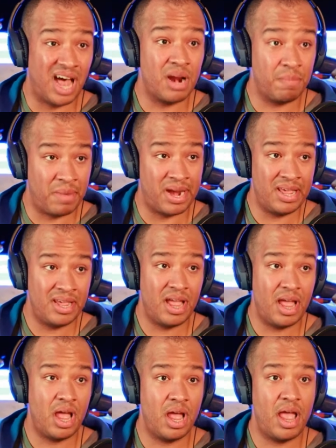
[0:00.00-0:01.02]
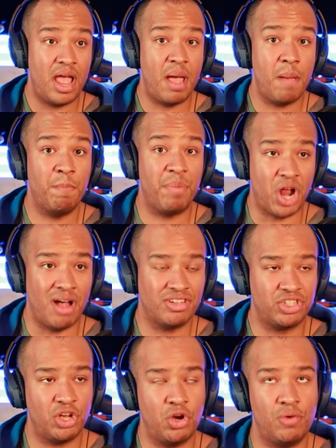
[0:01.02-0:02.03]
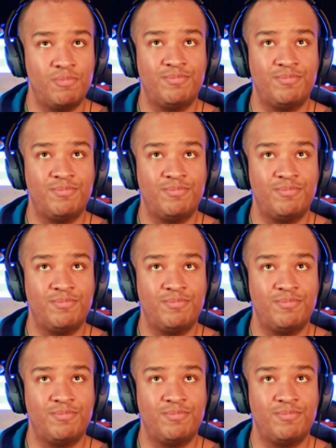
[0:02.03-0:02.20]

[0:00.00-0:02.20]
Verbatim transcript: money, but also